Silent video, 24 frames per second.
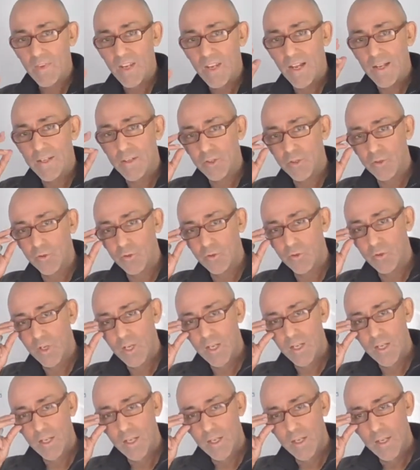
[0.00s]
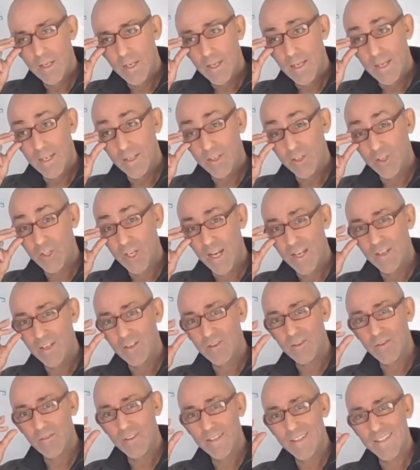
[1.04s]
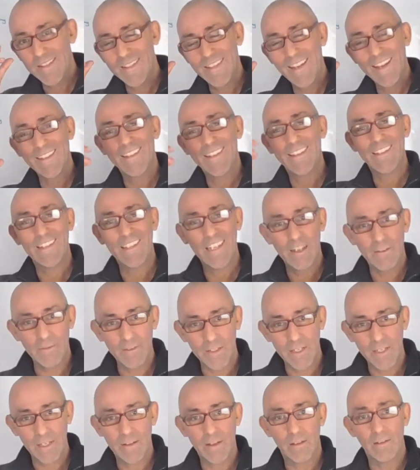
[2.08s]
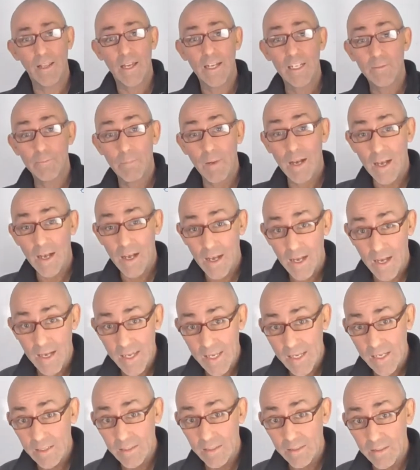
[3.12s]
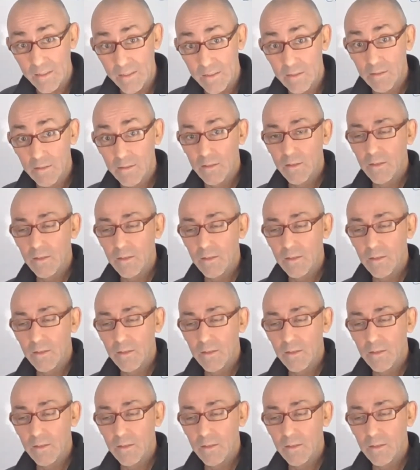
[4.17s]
and to engender the sensitivity that lies behind,